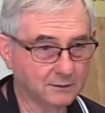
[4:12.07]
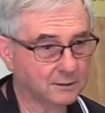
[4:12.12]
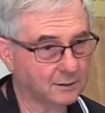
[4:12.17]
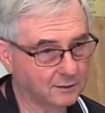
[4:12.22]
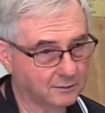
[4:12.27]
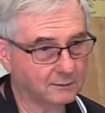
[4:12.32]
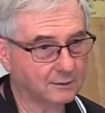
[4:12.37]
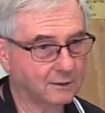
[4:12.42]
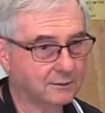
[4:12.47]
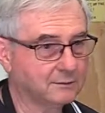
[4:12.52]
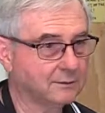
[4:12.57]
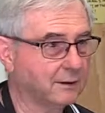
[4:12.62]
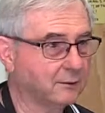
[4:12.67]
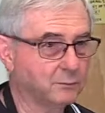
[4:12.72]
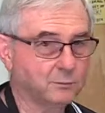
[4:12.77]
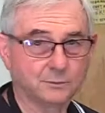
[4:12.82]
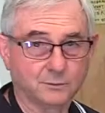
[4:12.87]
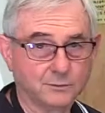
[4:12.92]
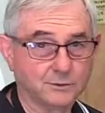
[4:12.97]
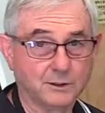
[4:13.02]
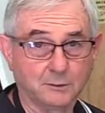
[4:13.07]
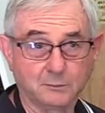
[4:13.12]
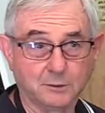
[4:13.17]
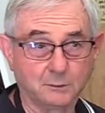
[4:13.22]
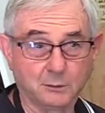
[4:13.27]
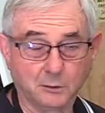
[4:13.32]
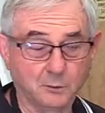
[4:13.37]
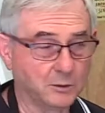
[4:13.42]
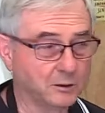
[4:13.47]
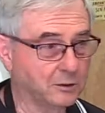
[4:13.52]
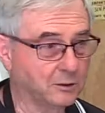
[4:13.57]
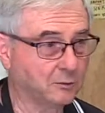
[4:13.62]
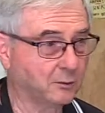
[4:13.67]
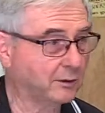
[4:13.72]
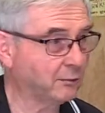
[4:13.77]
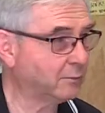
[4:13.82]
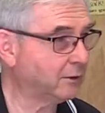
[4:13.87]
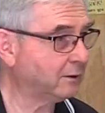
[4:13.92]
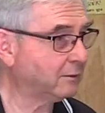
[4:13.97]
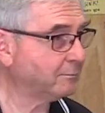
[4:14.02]
so they seem to be worked
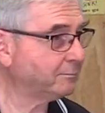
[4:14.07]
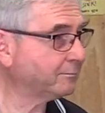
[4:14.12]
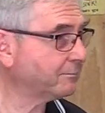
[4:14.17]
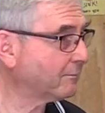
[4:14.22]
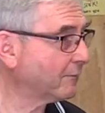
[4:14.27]
quite well.